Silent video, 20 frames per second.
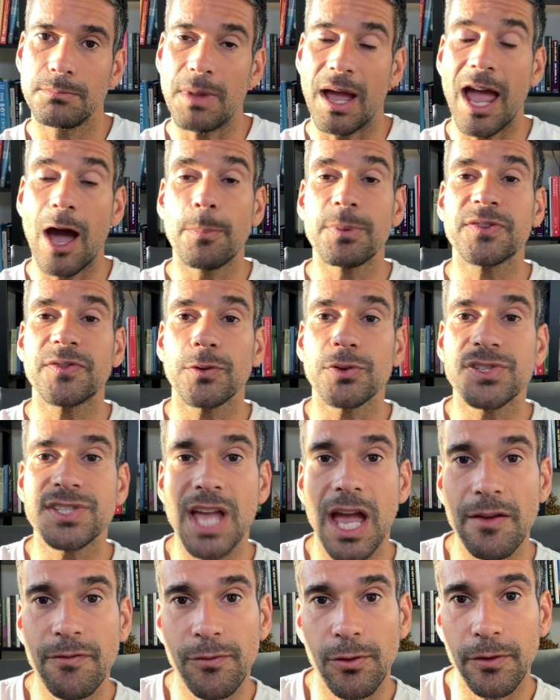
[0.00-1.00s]
It may help us feel
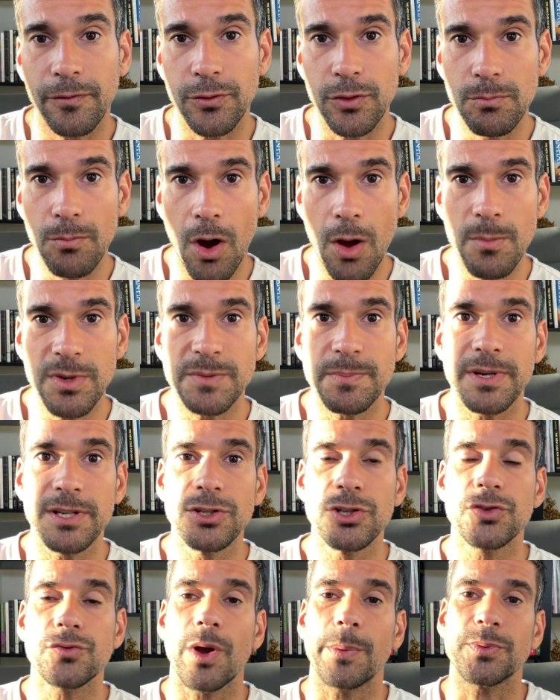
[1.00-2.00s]
safe for a few moments, but it
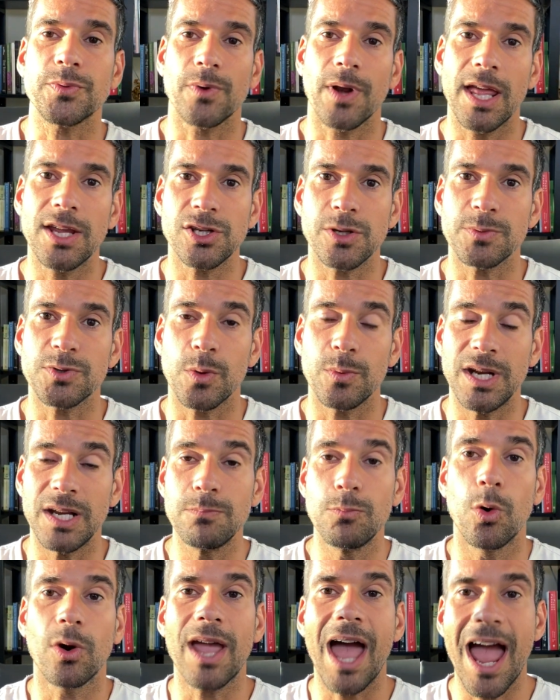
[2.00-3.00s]
disrupts relationships. So we need
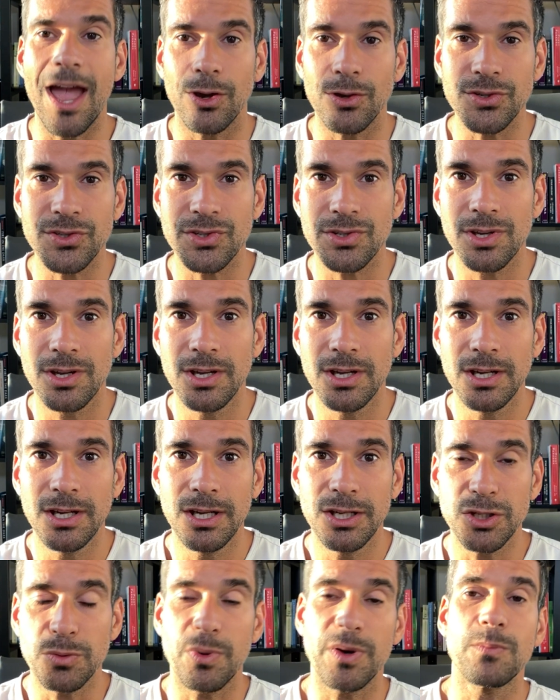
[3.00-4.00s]
more chaos
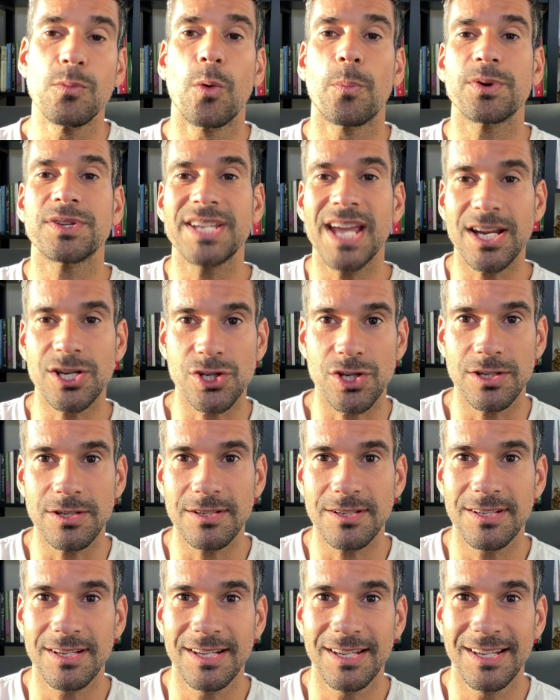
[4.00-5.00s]
to bring more
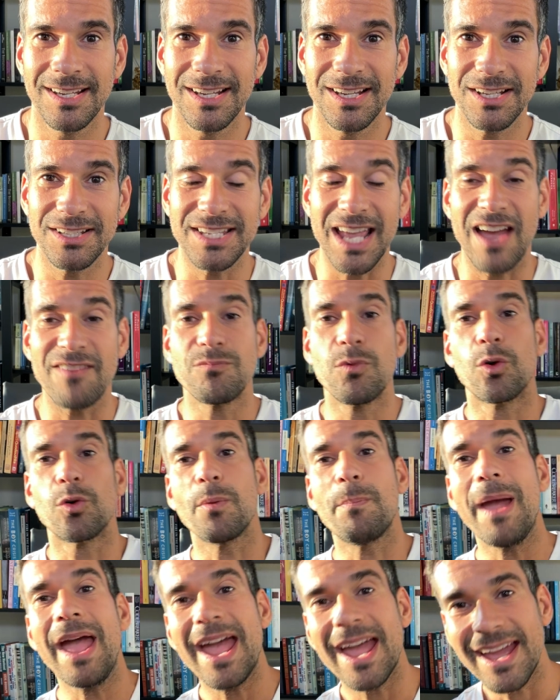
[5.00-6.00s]
protection, to have more
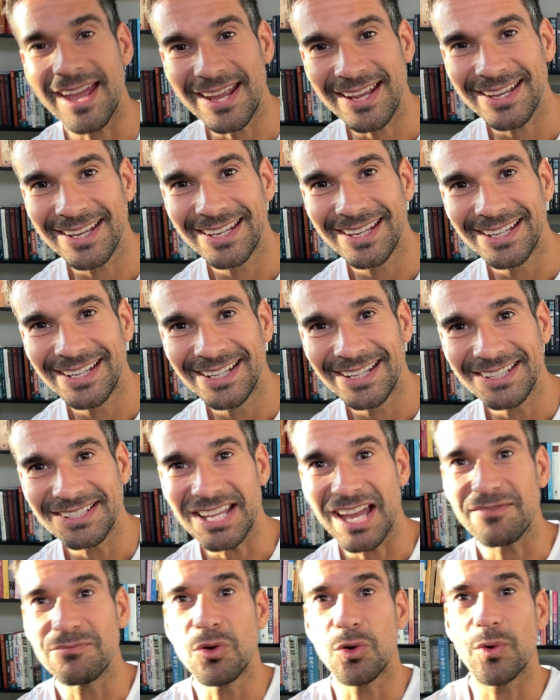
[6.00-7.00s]
repair,
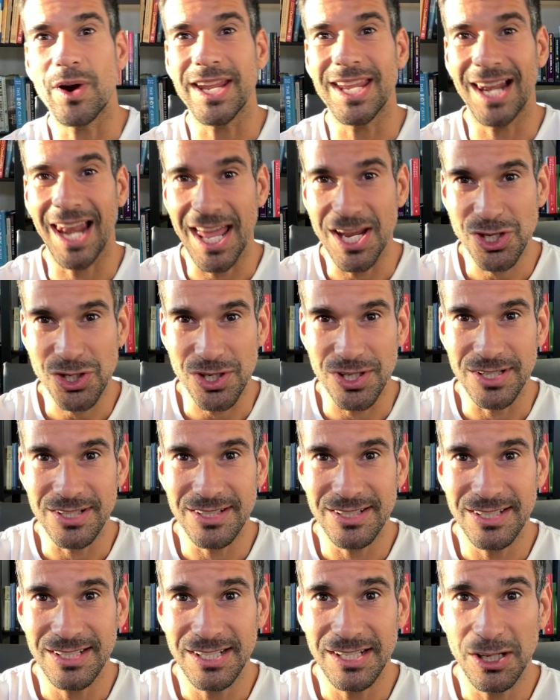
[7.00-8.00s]
to have more regulation,
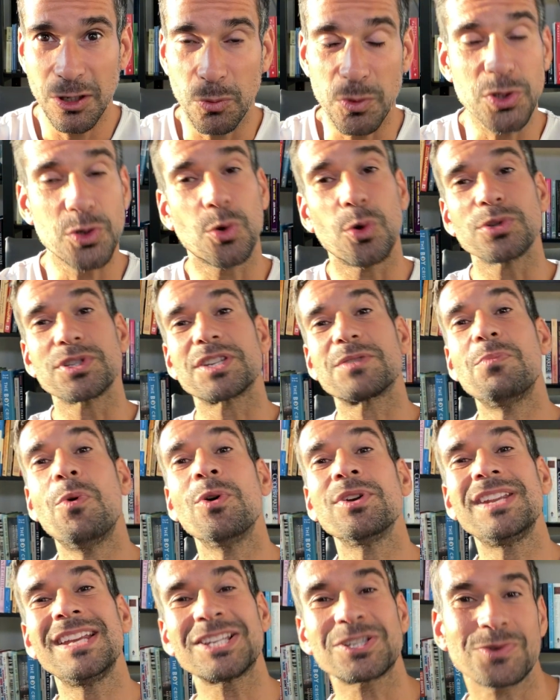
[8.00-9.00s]
which causes
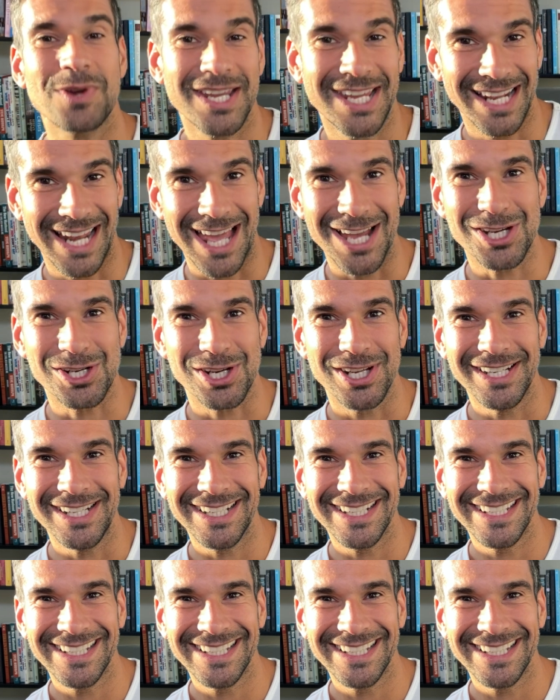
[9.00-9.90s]
more dysregulation.